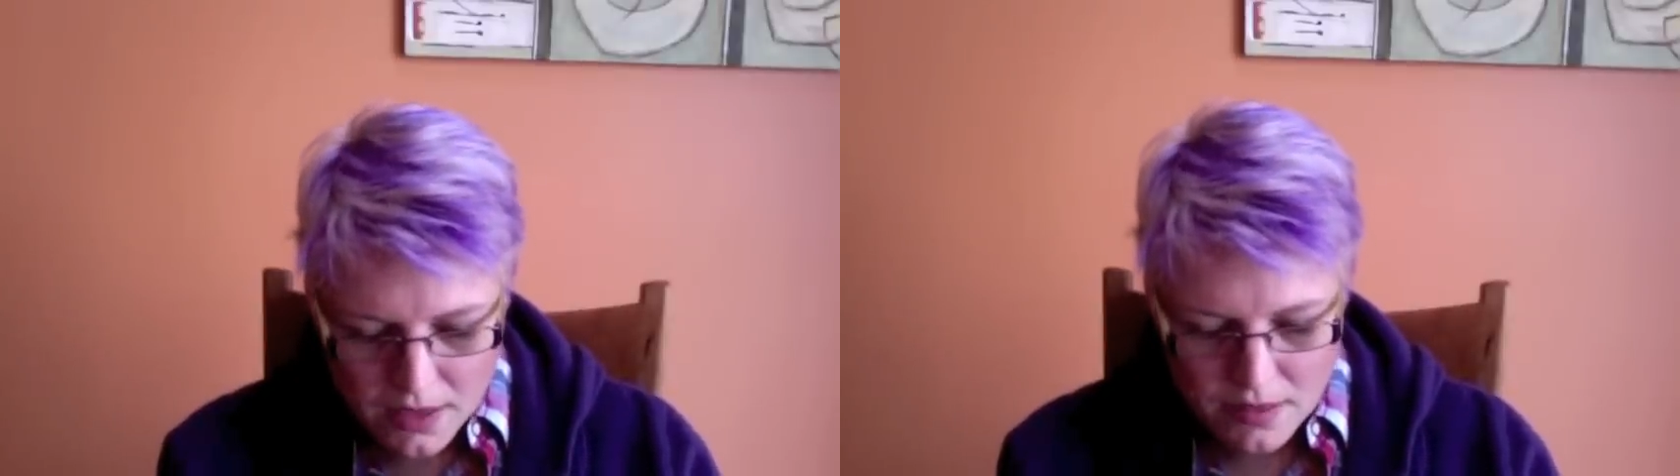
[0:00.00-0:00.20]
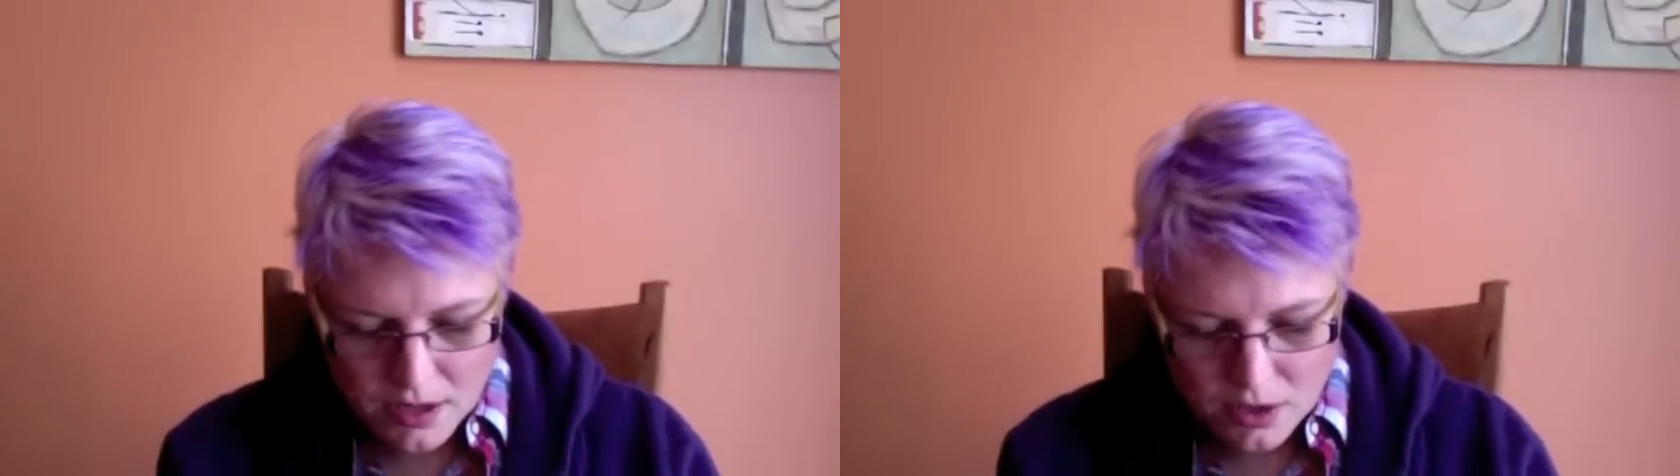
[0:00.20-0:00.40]

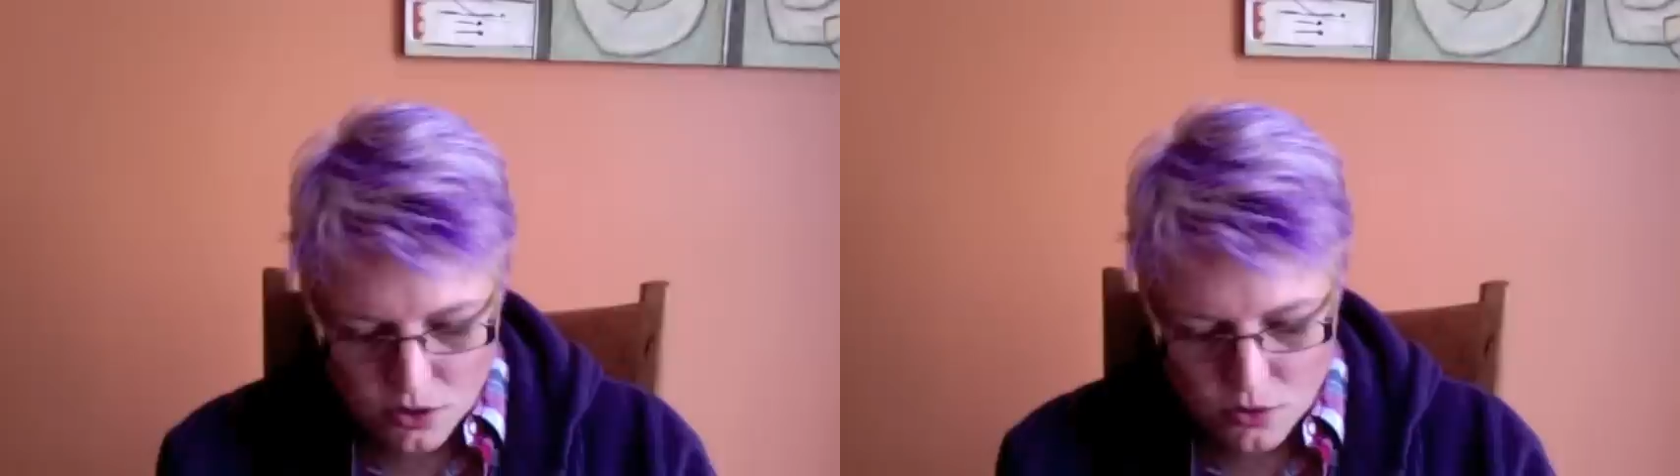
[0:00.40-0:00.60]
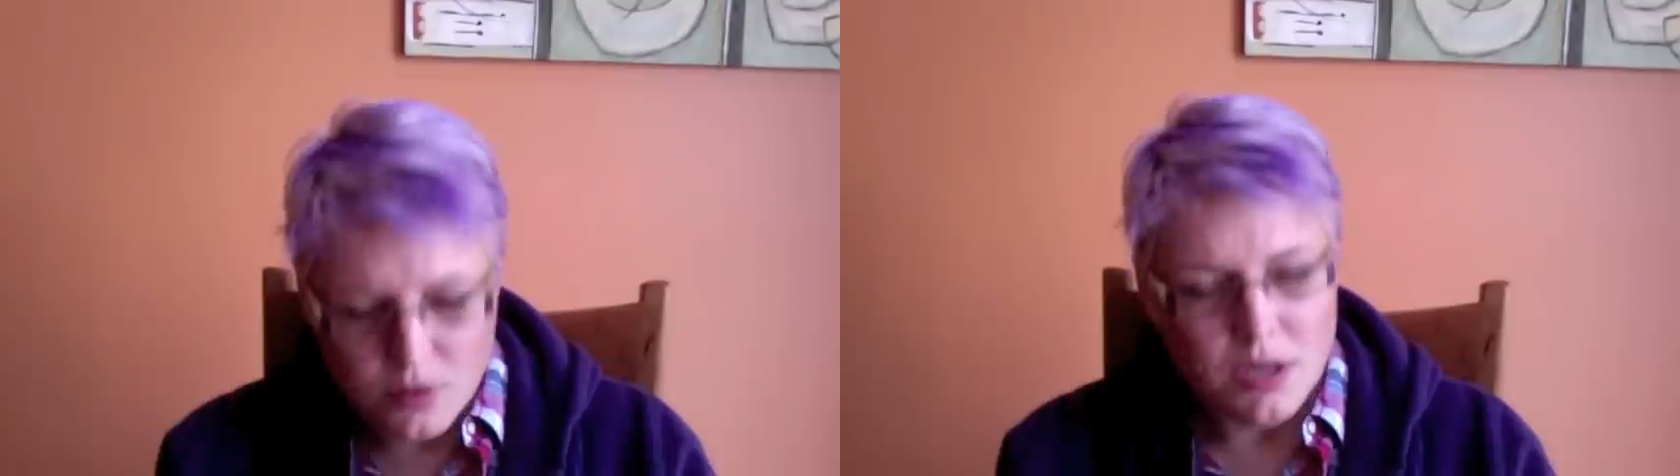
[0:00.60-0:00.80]
that
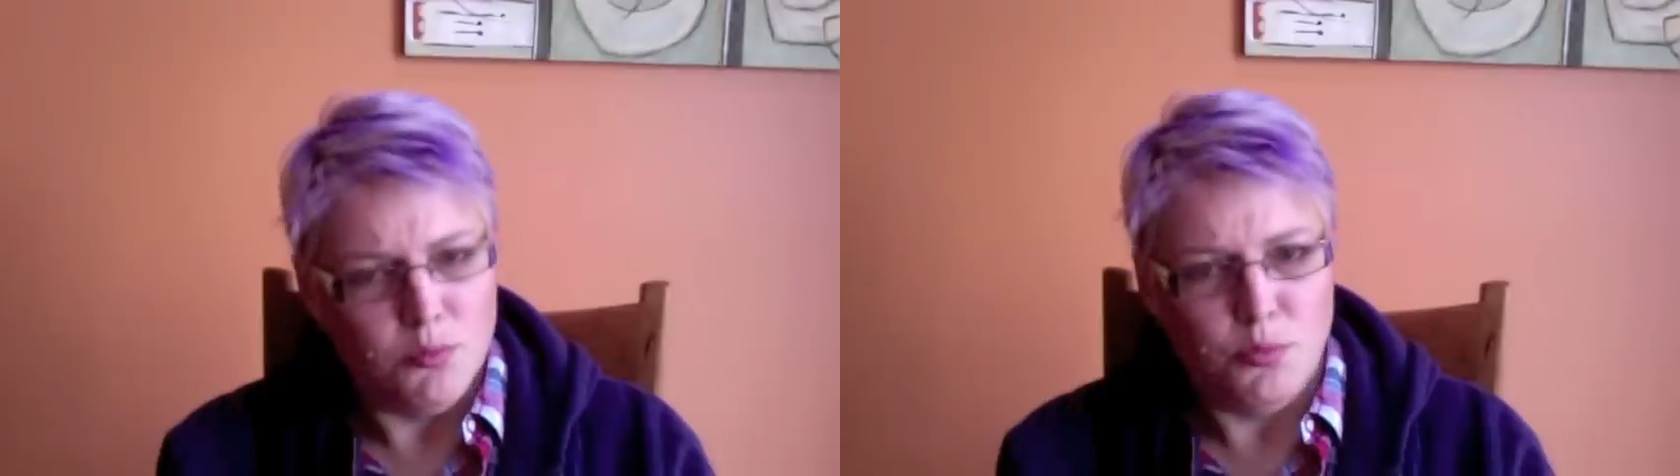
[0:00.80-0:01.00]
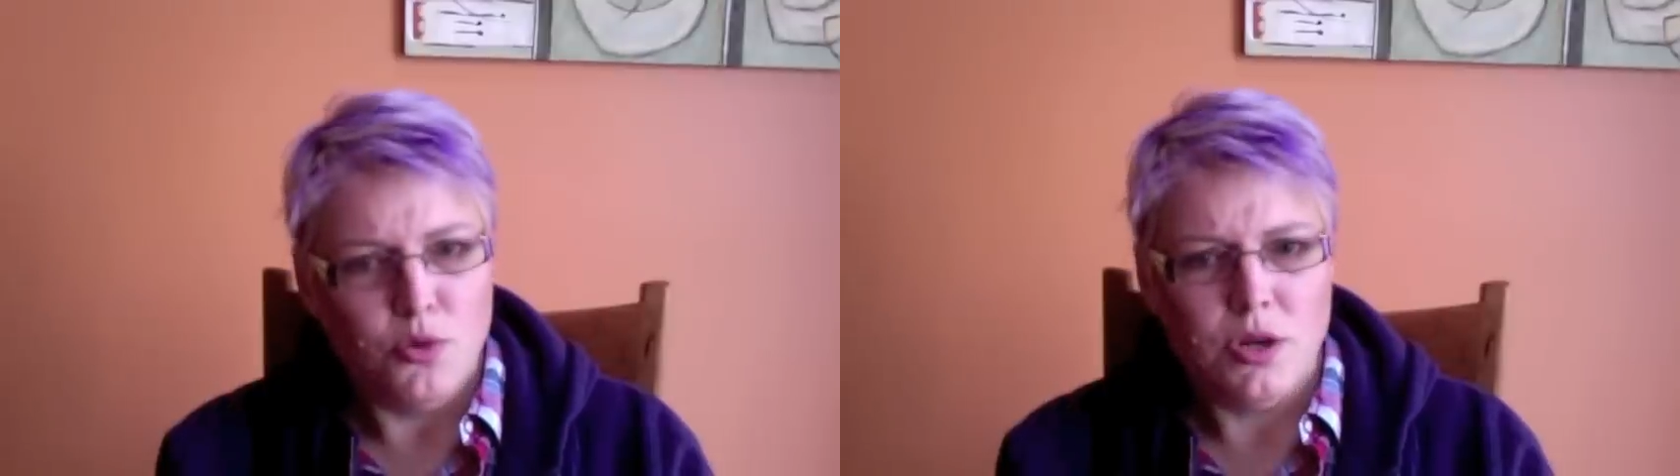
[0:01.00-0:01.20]
you can
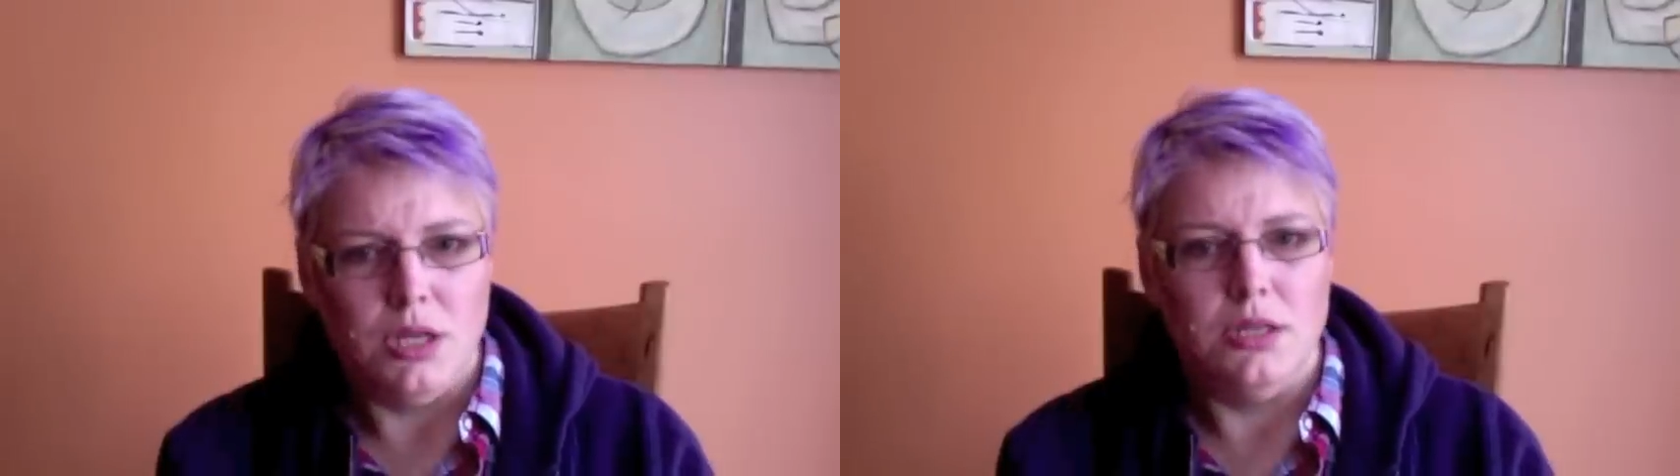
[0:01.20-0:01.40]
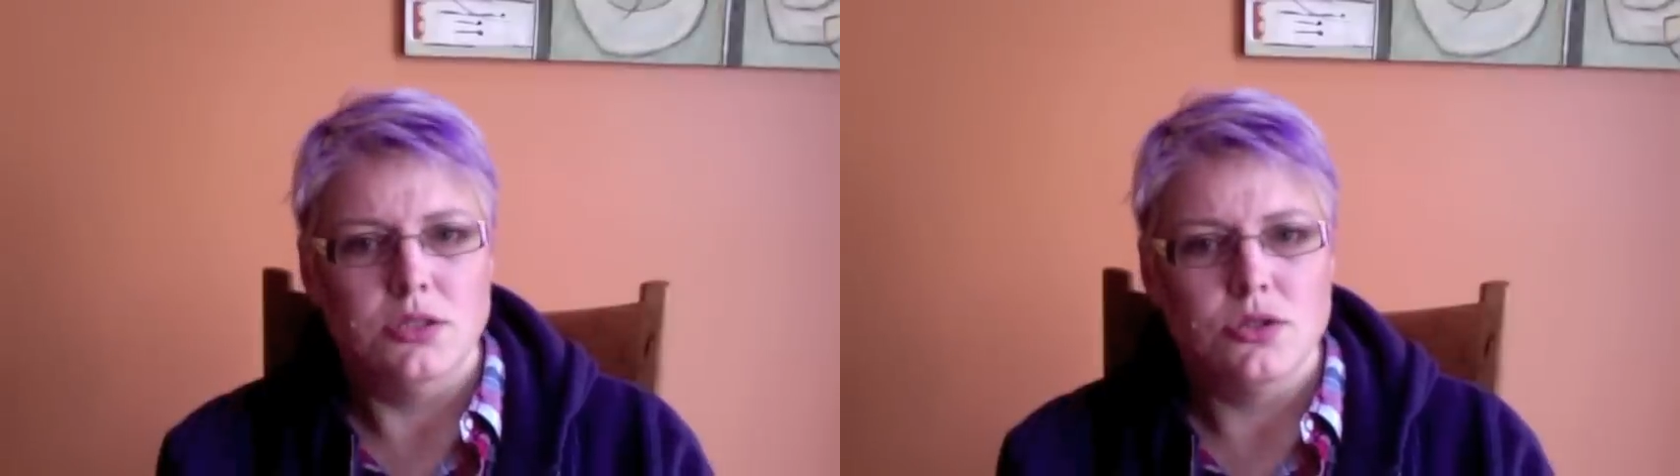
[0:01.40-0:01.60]

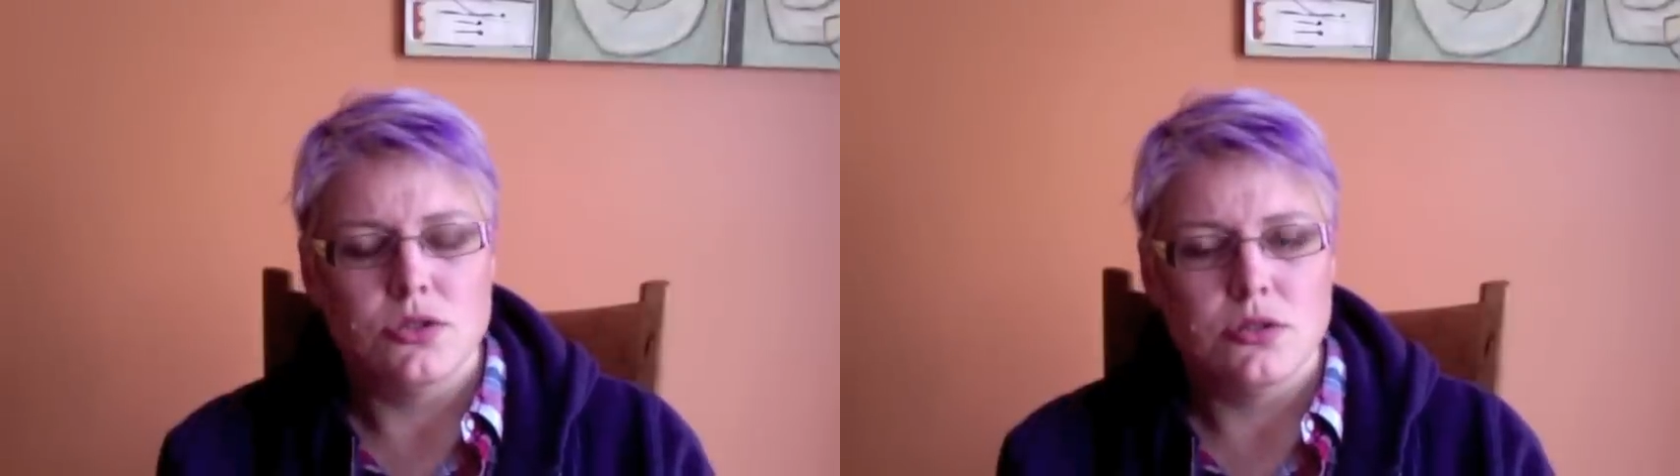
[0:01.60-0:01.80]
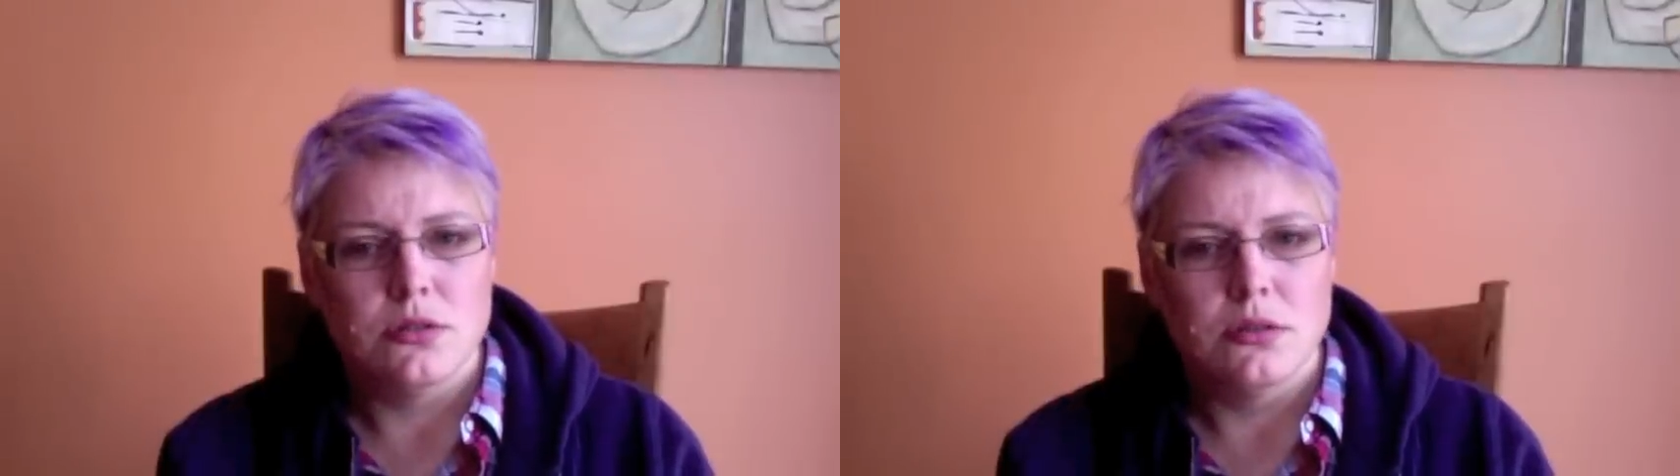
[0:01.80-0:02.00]

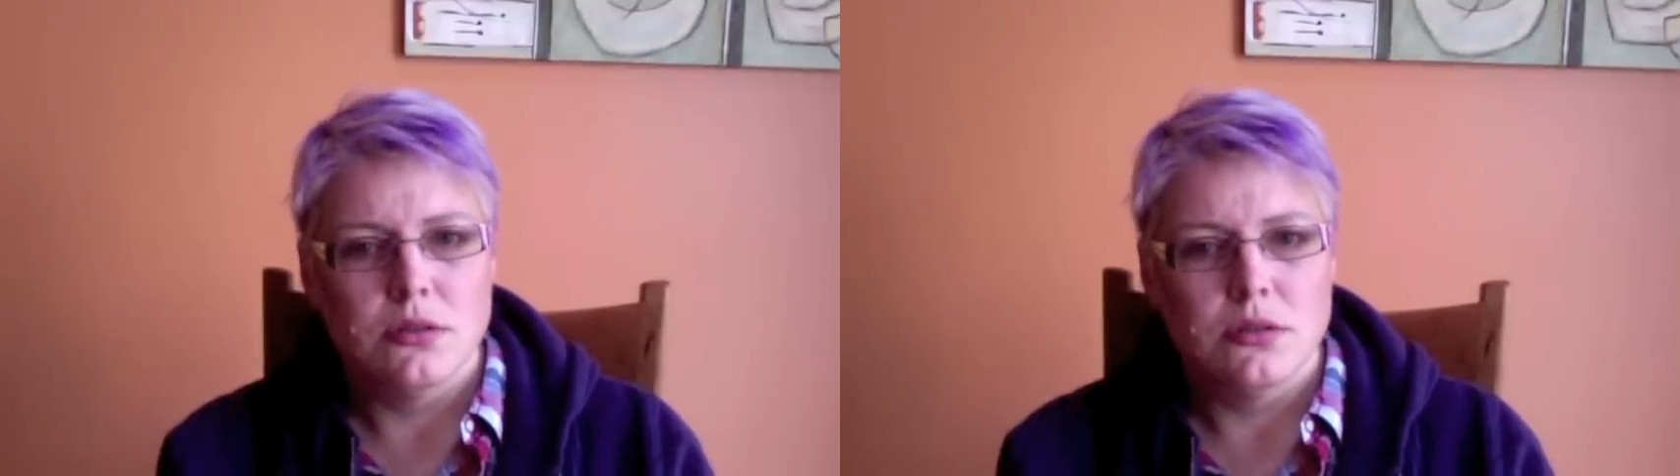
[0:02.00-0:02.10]
preach